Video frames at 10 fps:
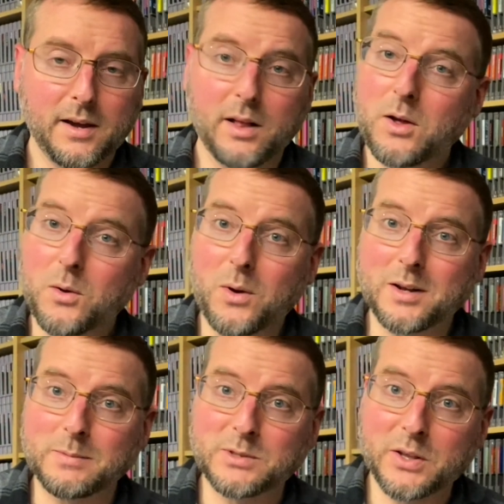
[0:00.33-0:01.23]
Hello,
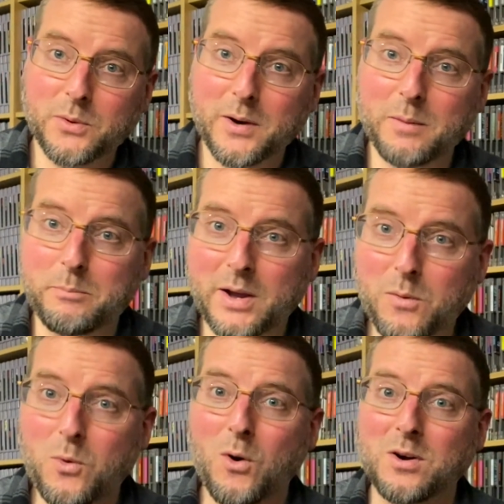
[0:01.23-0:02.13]
welcome to The Real
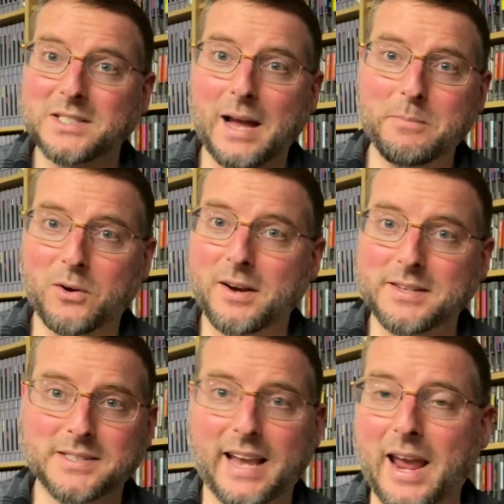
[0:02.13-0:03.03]
Bit Wars. I'm
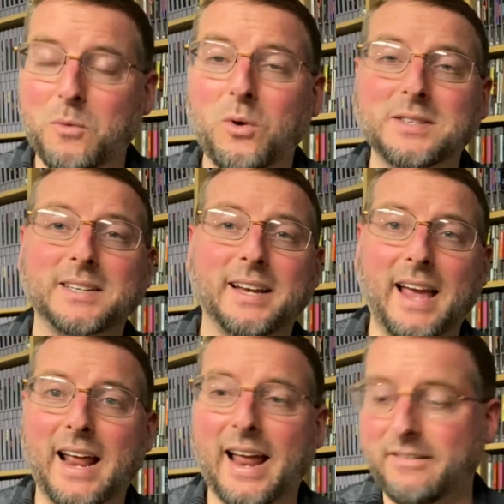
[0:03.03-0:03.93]
Chris, and once
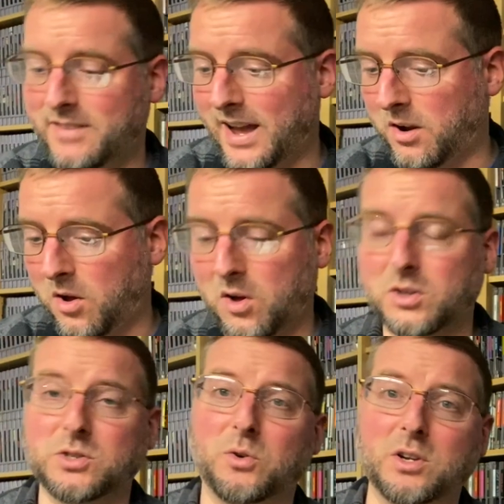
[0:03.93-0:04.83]
again, I've got all
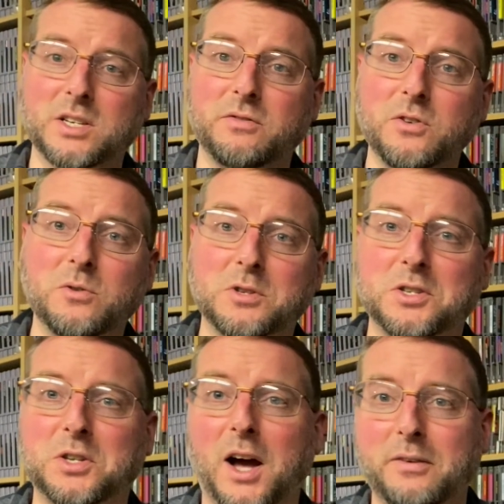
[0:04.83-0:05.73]
sorts of new
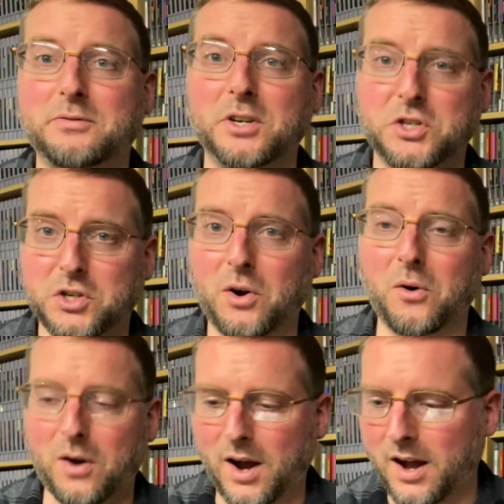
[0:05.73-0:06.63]
stuff to show
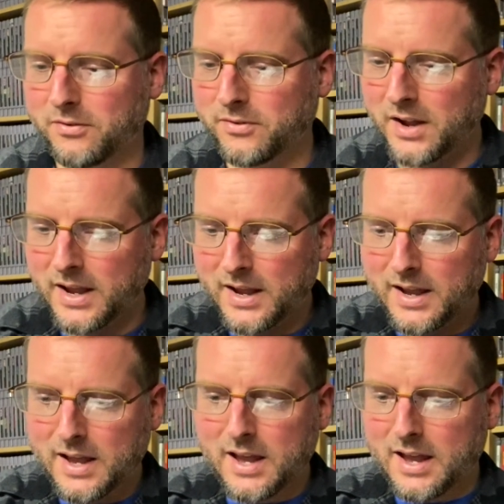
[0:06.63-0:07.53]
off.
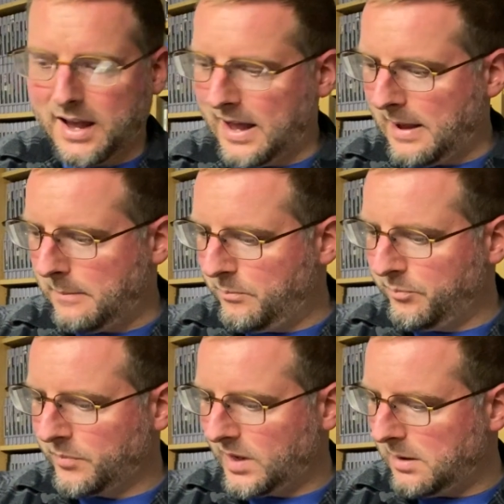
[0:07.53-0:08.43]
Um,
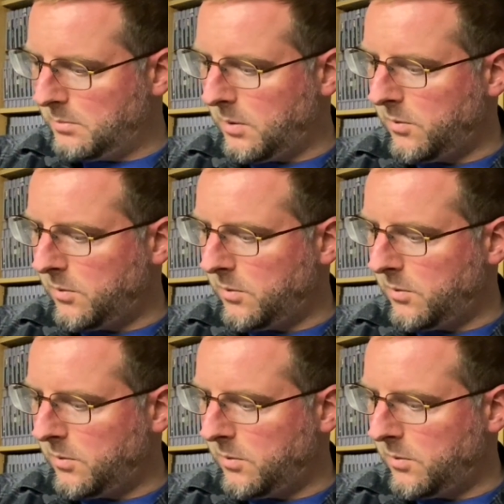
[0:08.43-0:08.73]
but